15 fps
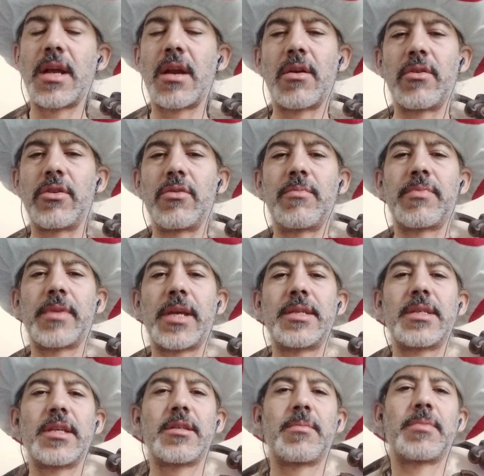I don't know. You
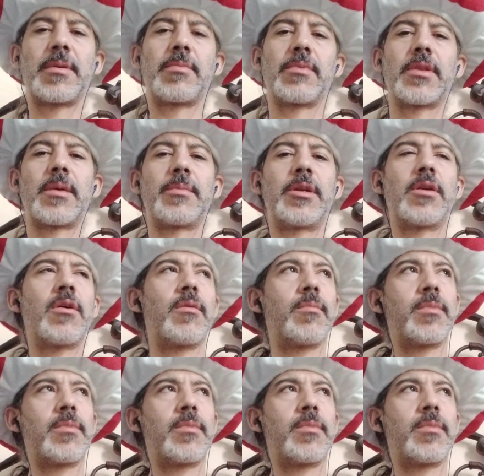PlayStation people, let me know.